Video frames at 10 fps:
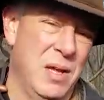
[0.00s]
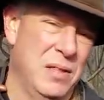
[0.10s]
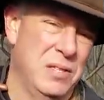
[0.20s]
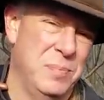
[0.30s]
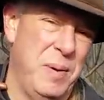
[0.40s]

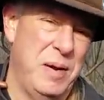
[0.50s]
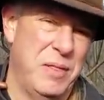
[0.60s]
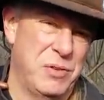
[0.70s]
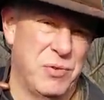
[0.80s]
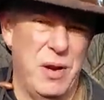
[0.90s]
The speed of
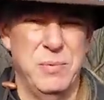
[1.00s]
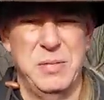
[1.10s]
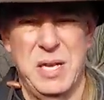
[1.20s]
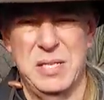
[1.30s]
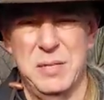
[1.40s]
the train
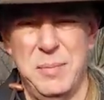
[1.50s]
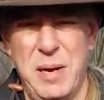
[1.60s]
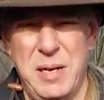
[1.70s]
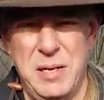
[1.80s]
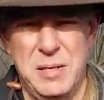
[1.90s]
was
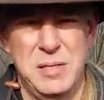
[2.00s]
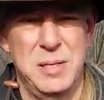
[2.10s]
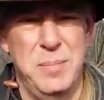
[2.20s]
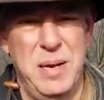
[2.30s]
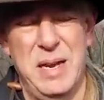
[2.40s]
estimated to
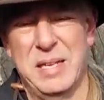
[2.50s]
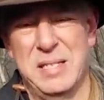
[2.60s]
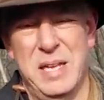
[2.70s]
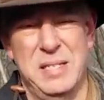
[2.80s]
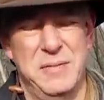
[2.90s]
be in
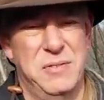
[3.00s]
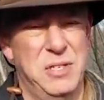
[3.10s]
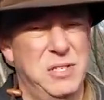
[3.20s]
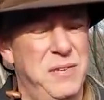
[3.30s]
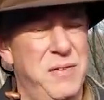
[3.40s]
excess of
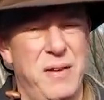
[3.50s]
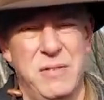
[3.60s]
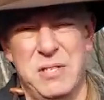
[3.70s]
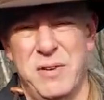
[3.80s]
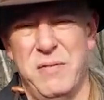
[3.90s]
65 to
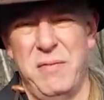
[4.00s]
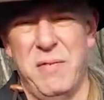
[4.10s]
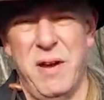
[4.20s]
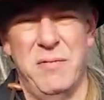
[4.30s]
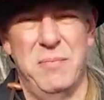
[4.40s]

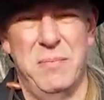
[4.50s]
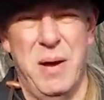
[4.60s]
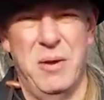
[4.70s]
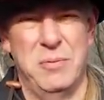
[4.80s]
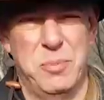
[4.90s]
75
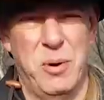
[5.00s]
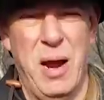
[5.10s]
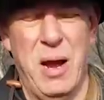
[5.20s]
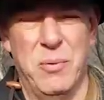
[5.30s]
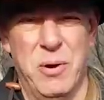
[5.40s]
miles per
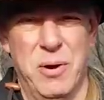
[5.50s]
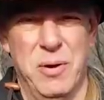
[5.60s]
hour.